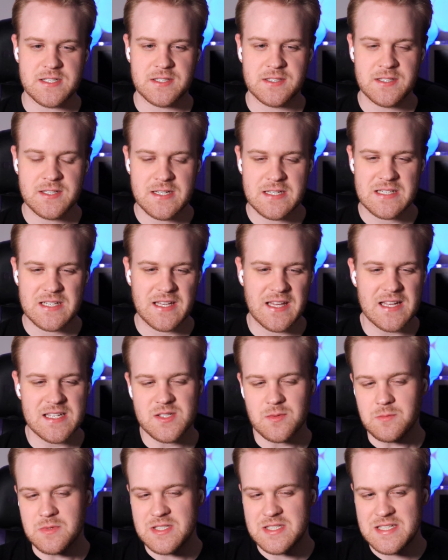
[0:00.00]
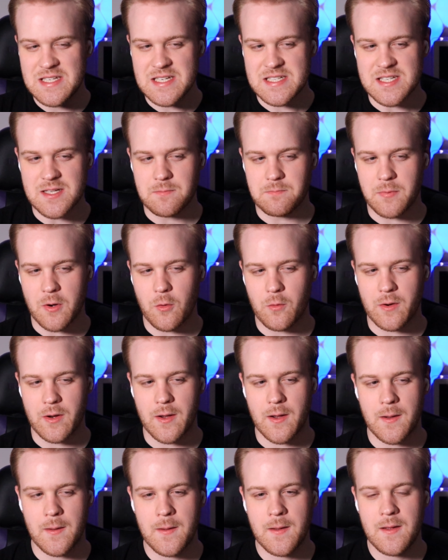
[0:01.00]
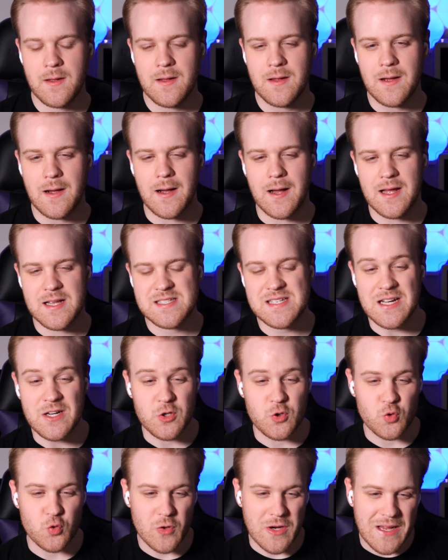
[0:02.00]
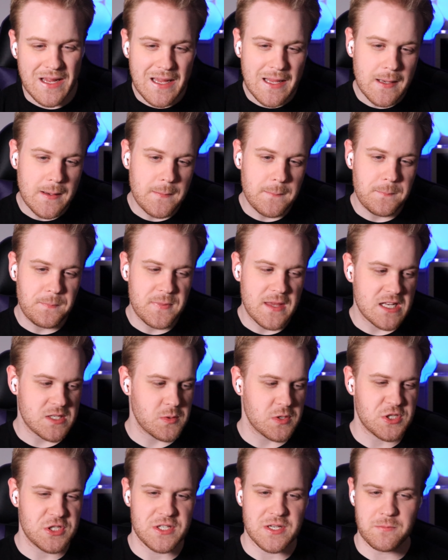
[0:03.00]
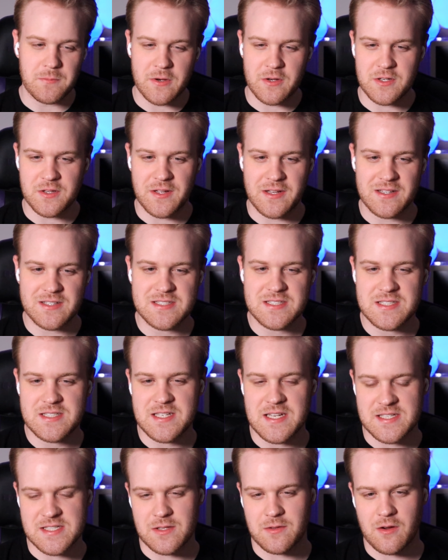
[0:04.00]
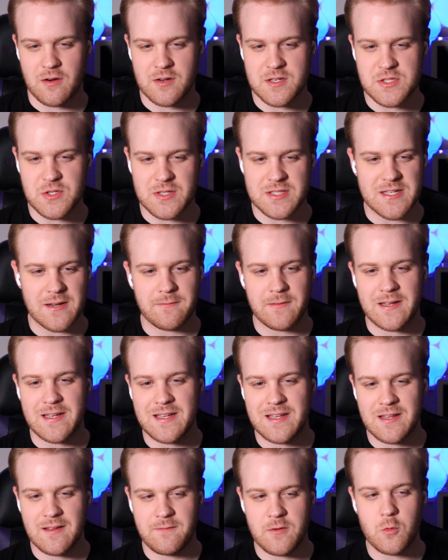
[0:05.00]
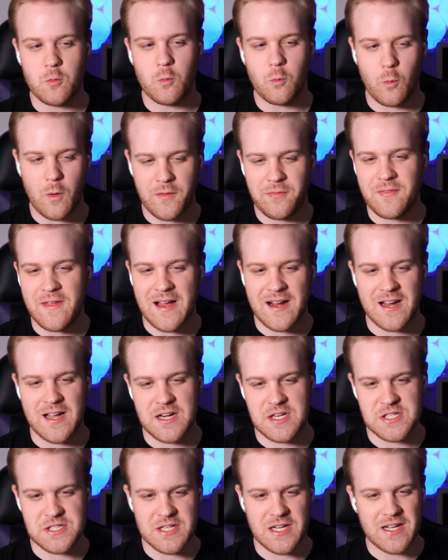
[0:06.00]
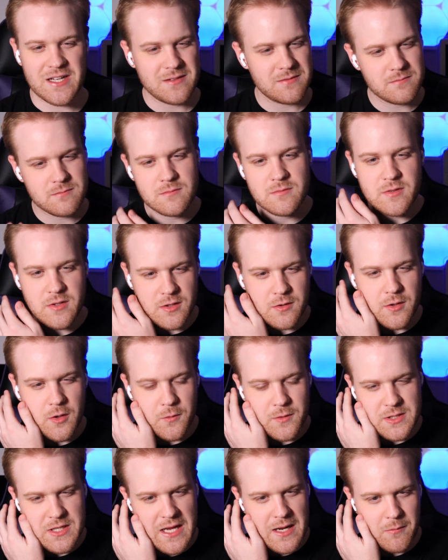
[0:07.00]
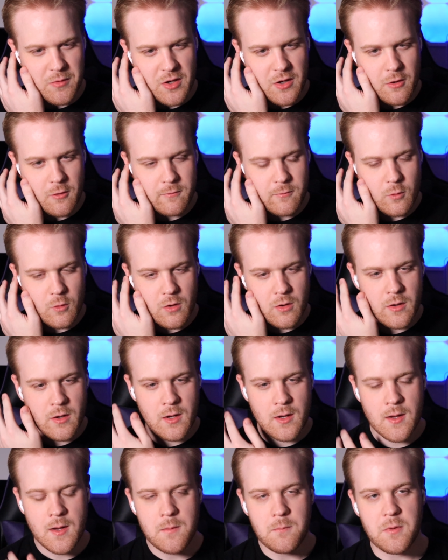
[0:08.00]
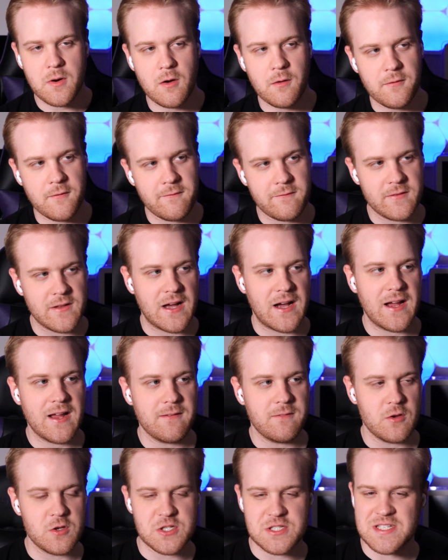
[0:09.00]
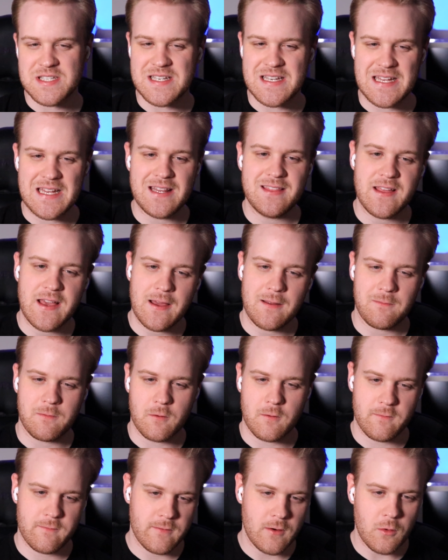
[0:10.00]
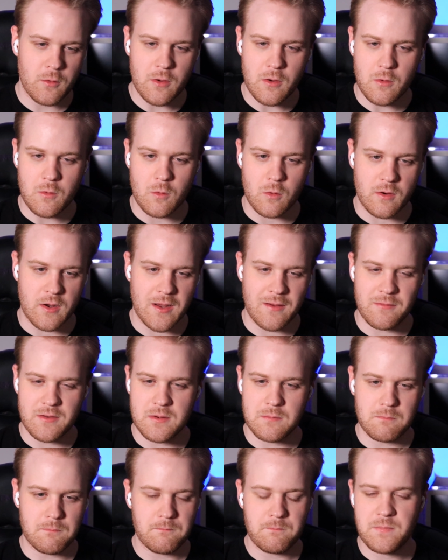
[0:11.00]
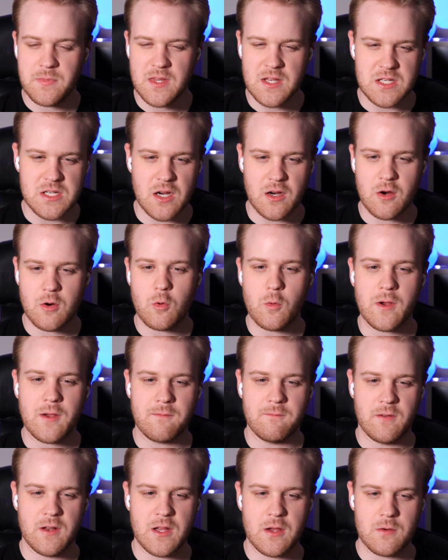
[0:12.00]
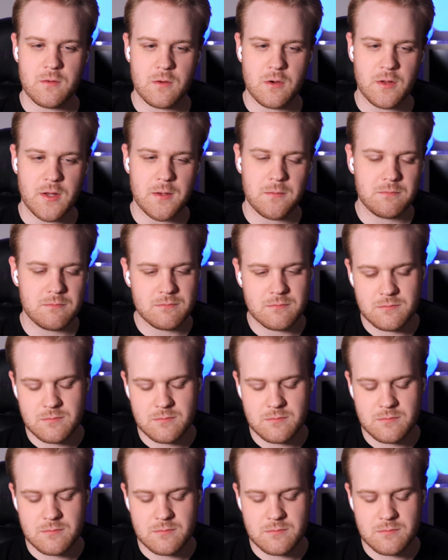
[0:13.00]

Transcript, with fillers: to, to get some decent bokeh. Uh, it's not great, especially compared to like DSLRs. You can definitely, if you want that kind of shot, you know what camera to go for. Mm-hmm. But on the fly, if you just need that for a photo or even a quick video clip,